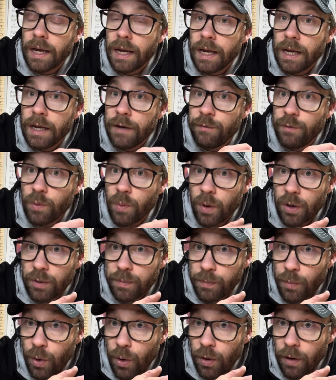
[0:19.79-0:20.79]
If you want
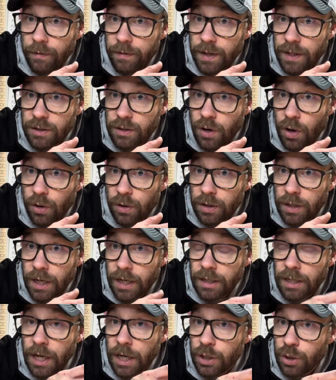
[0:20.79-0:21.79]
more of this content
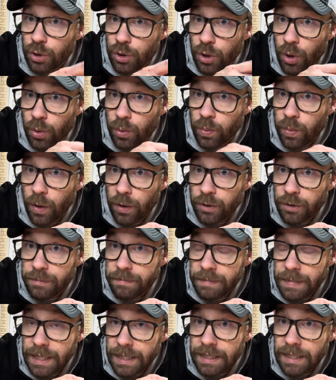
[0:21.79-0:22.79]
and you don't want to
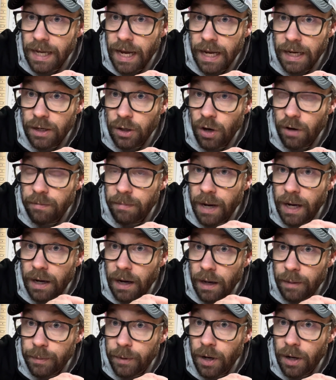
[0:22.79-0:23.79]
miss any of my
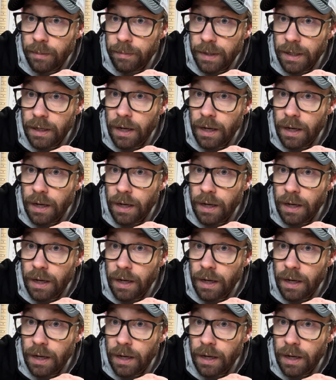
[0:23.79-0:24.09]
upcoming